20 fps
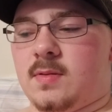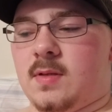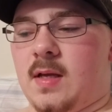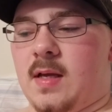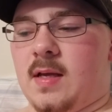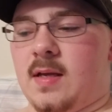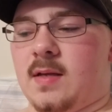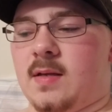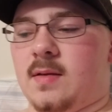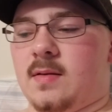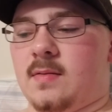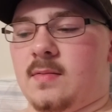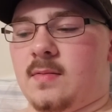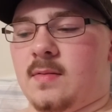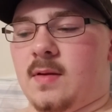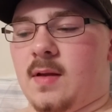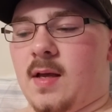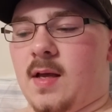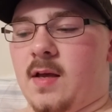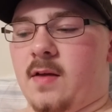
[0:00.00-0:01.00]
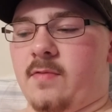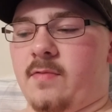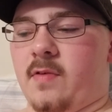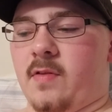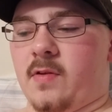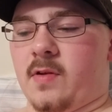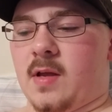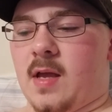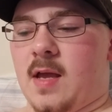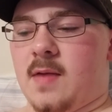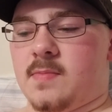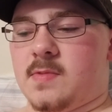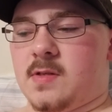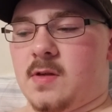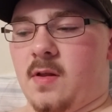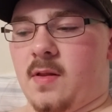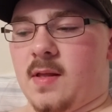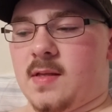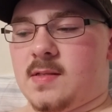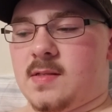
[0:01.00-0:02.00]
and I have other games and
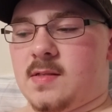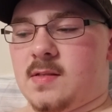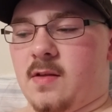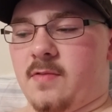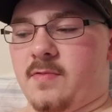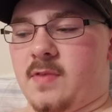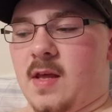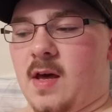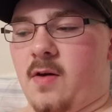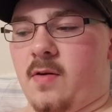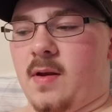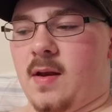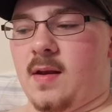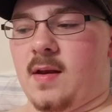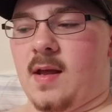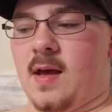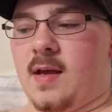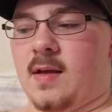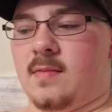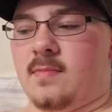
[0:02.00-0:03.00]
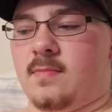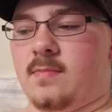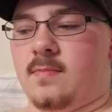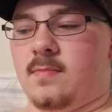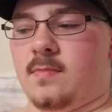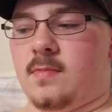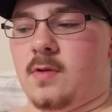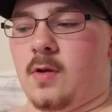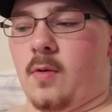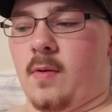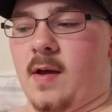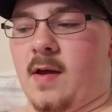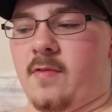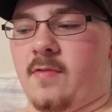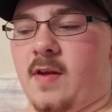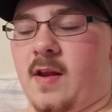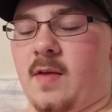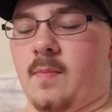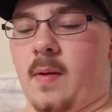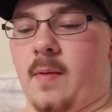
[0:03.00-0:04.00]
all that stuff now, and I don't have
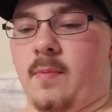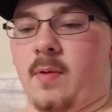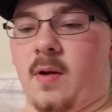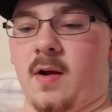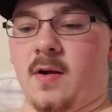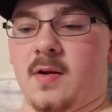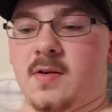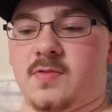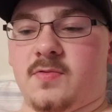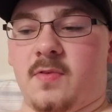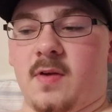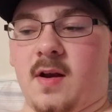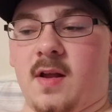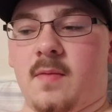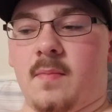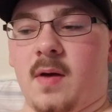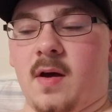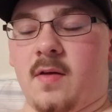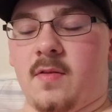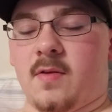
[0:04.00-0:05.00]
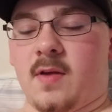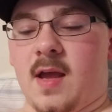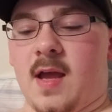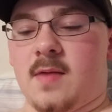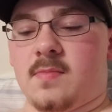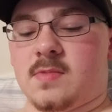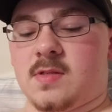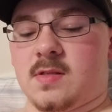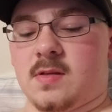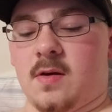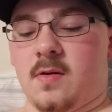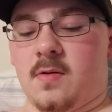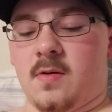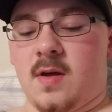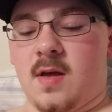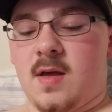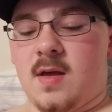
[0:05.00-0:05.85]
any of my progress for any of my other games, so